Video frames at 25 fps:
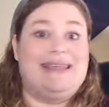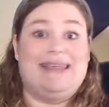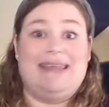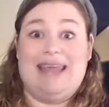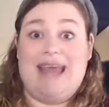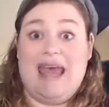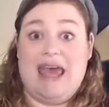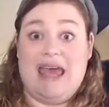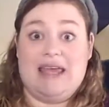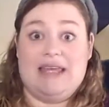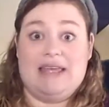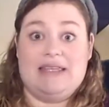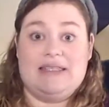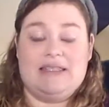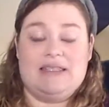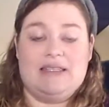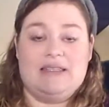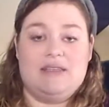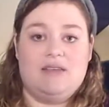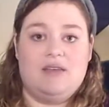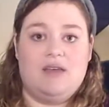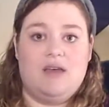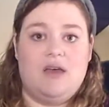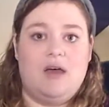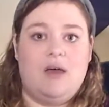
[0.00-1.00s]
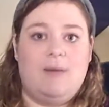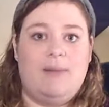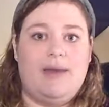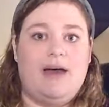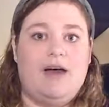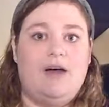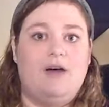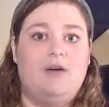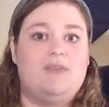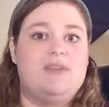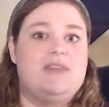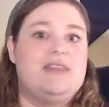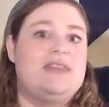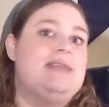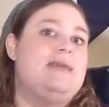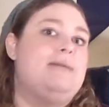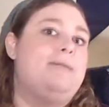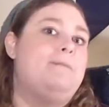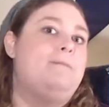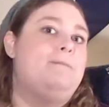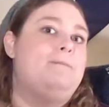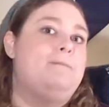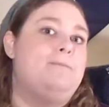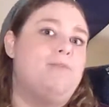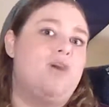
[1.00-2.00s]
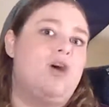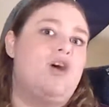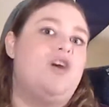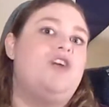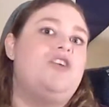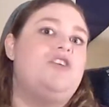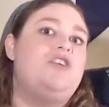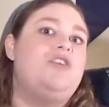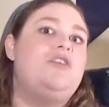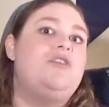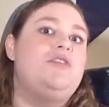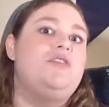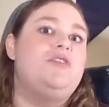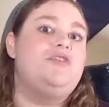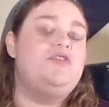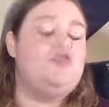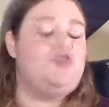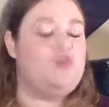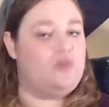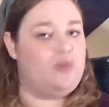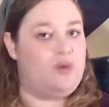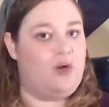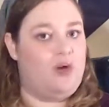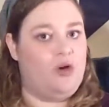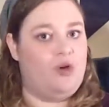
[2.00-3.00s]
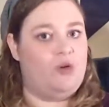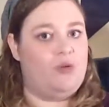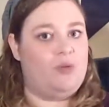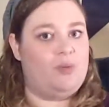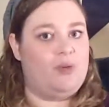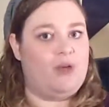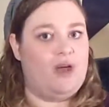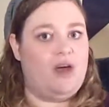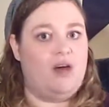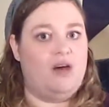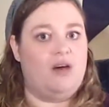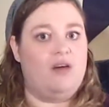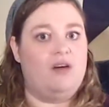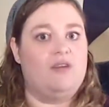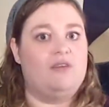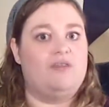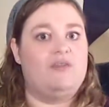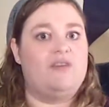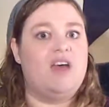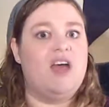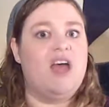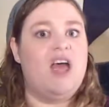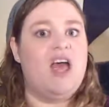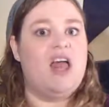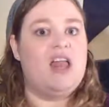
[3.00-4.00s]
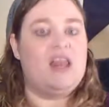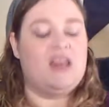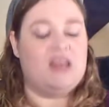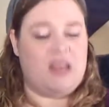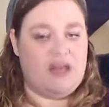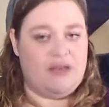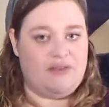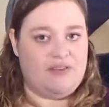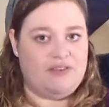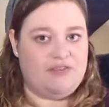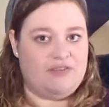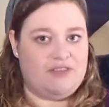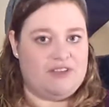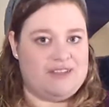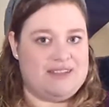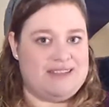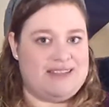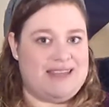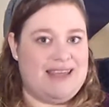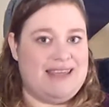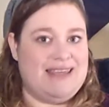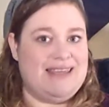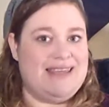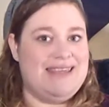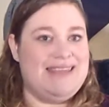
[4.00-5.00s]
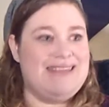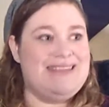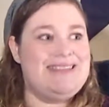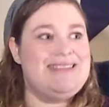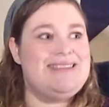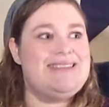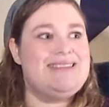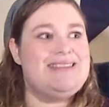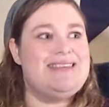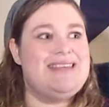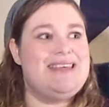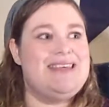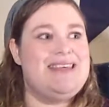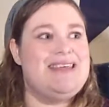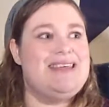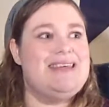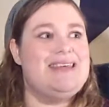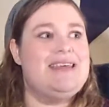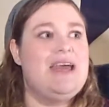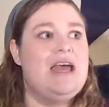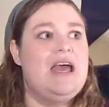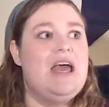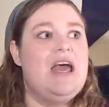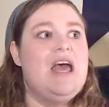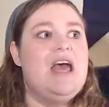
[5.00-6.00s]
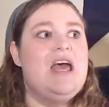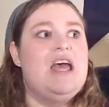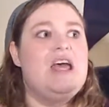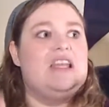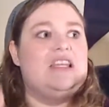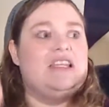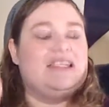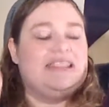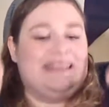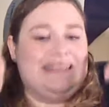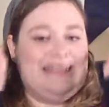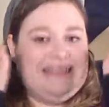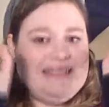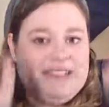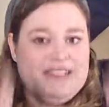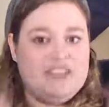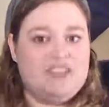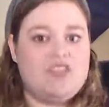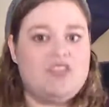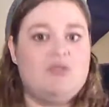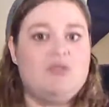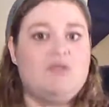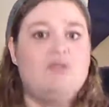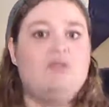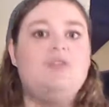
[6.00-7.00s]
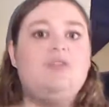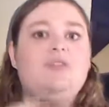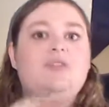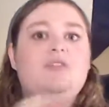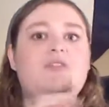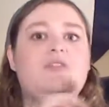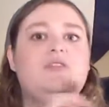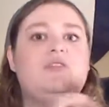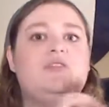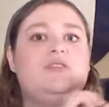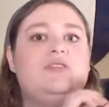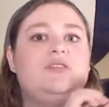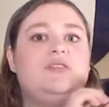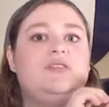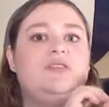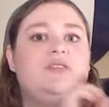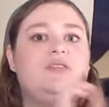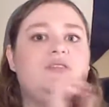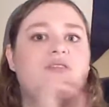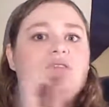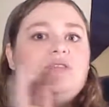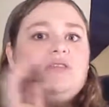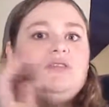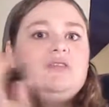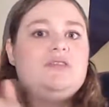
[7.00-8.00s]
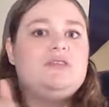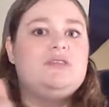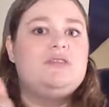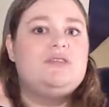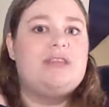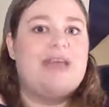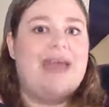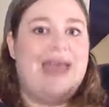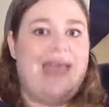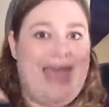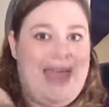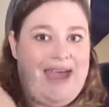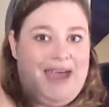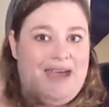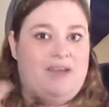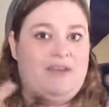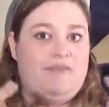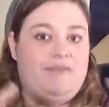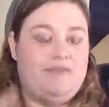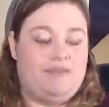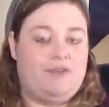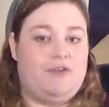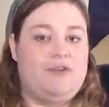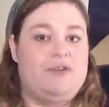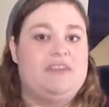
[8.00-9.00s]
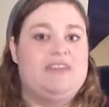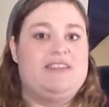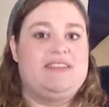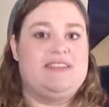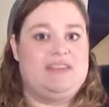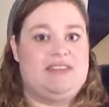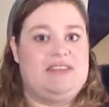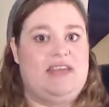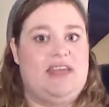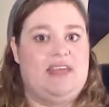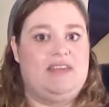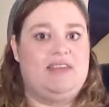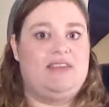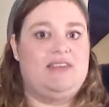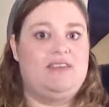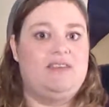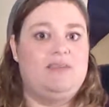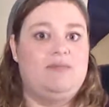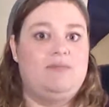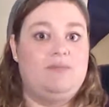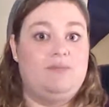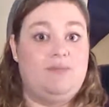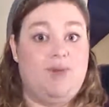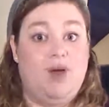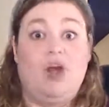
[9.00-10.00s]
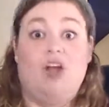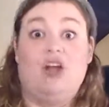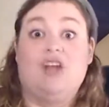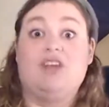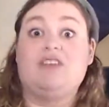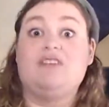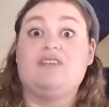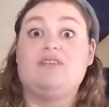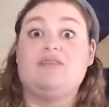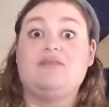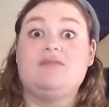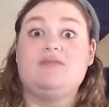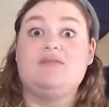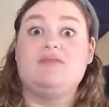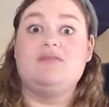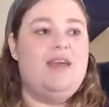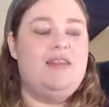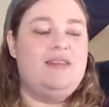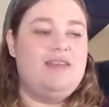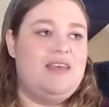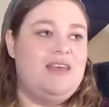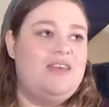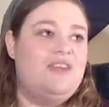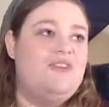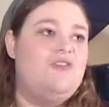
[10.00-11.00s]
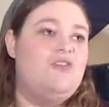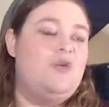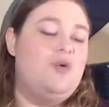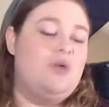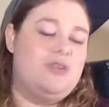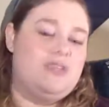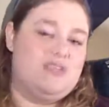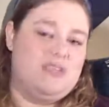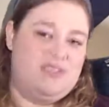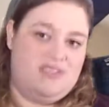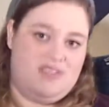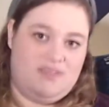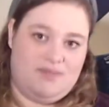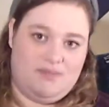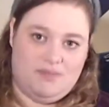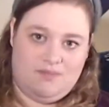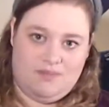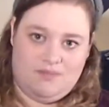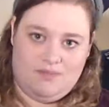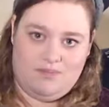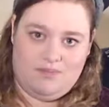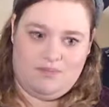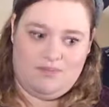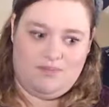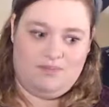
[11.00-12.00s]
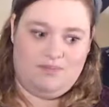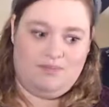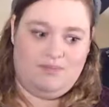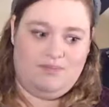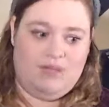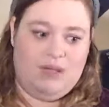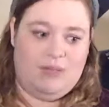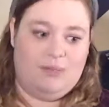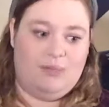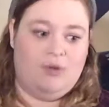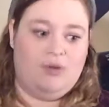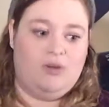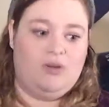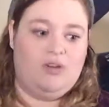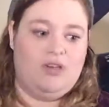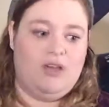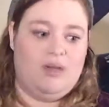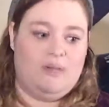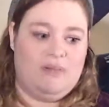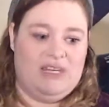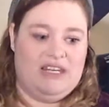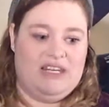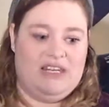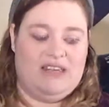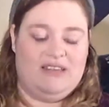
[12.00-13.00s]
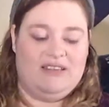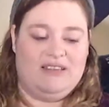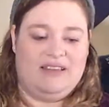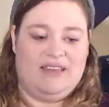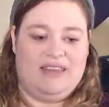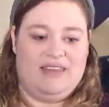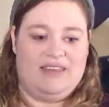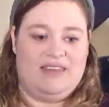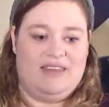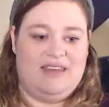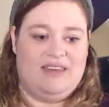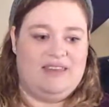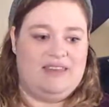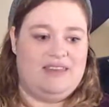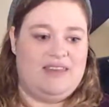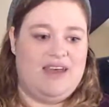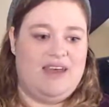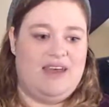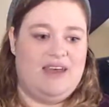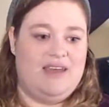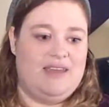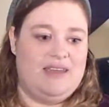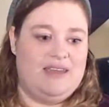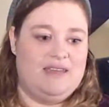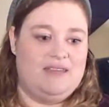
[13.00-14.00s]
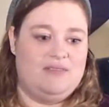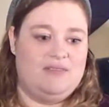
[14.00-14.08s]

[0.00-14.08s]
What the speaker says: get about the modern trope of Love at First Sight is the literal at first sight part. And then, of course, people immediately think that